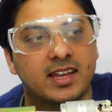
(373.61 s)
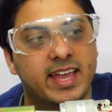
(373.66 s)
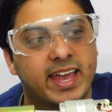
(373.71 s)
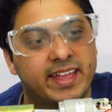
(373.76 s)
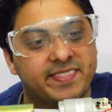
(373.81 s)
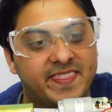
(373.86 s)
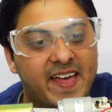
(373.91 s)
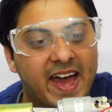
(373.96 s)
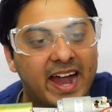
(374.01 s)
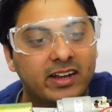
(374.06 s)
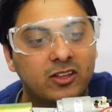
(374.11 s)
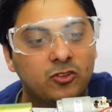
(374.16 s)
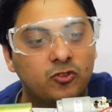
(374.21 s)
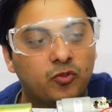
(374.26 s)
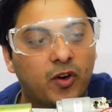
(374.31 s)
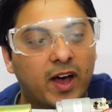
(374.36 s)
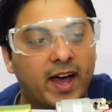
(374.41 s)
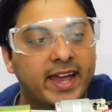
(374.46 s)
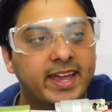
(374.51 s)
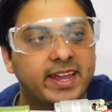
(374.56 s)
And that is
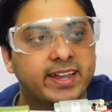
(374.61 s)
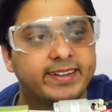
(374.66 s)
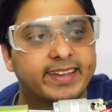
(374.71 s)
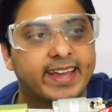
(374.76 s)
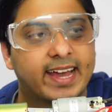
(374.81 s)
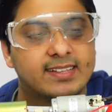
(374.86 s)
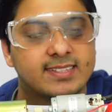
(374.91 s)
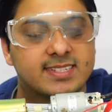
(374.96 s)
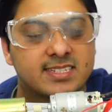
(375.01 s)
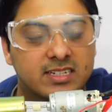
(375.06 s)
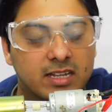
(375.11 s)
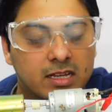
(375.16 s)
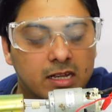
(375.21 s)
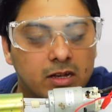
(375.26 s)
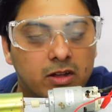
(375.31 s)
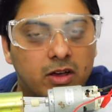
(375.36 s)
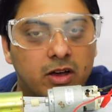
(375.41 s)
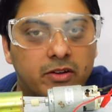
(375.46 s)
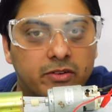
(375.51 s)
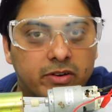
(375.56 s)
why it can
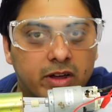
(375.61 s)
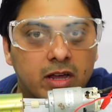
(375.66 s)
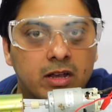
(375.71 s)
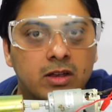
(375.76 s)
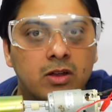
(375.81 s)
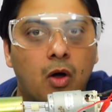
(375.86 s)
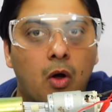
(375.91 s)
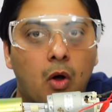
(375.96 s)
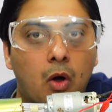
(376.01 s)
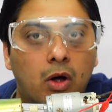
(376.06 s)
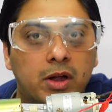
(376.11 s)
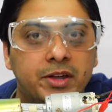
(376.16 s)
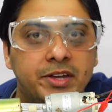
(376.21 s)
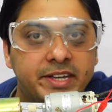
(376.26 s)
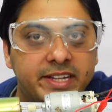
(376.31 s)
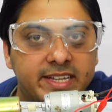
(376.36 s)
still run on